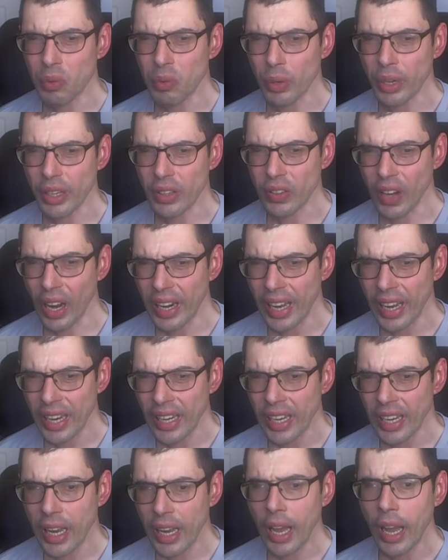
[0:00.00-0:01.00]
were
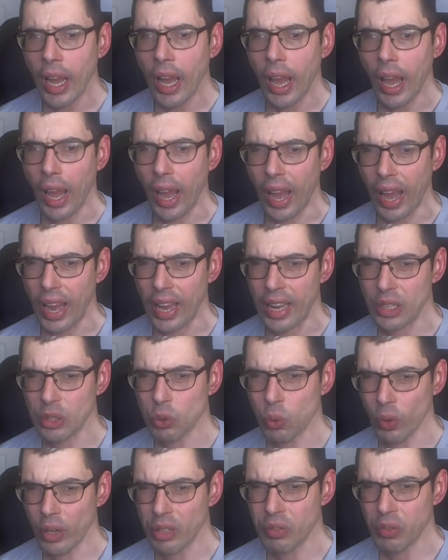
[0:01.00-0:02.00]
declining, and
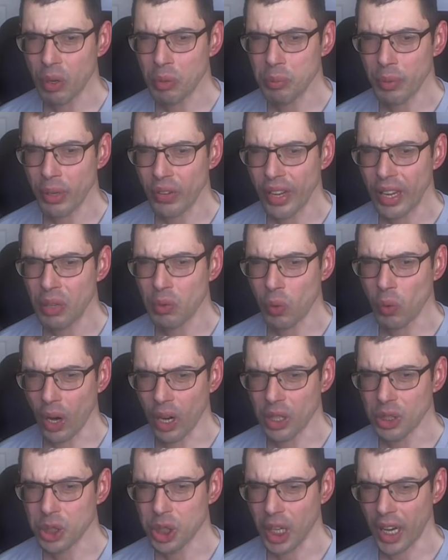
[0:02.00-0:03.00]
24 million were
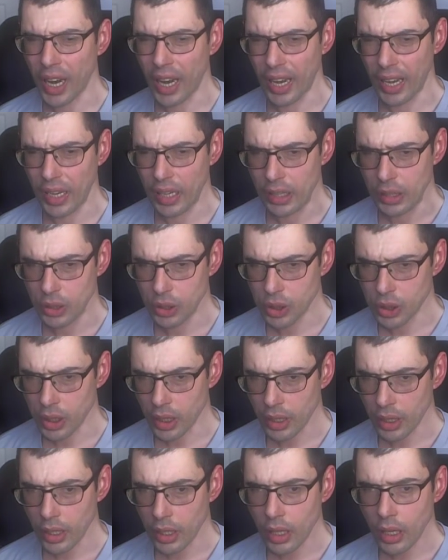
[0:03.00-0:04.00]
unchanged.
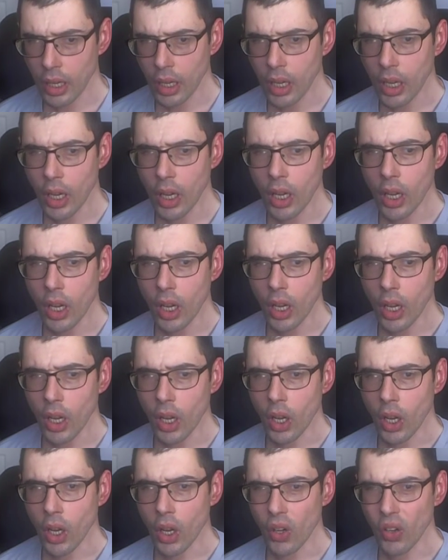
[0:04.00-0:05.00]

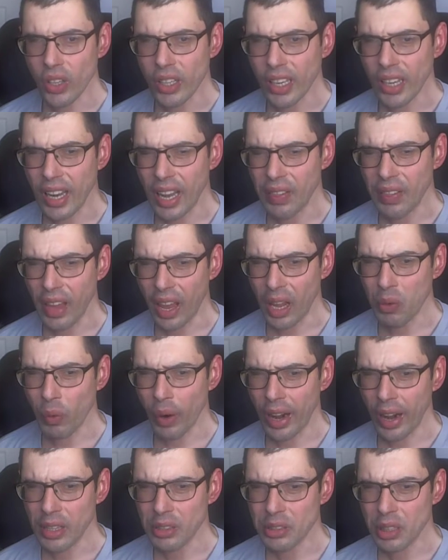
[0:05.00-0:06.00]
Looking at the
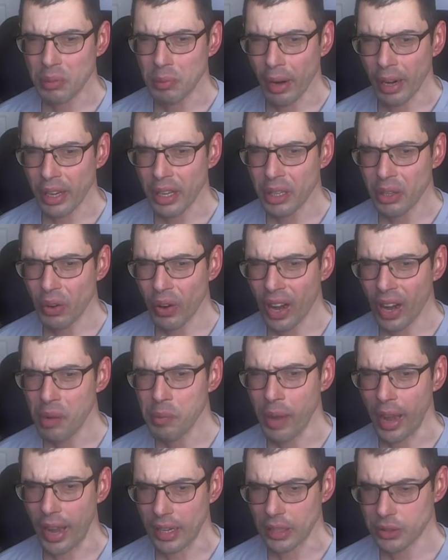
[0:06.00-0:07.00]
NYSE market, or
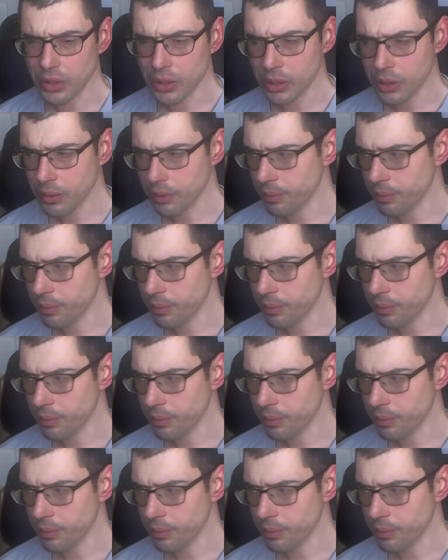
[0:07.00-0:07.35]
AMEX,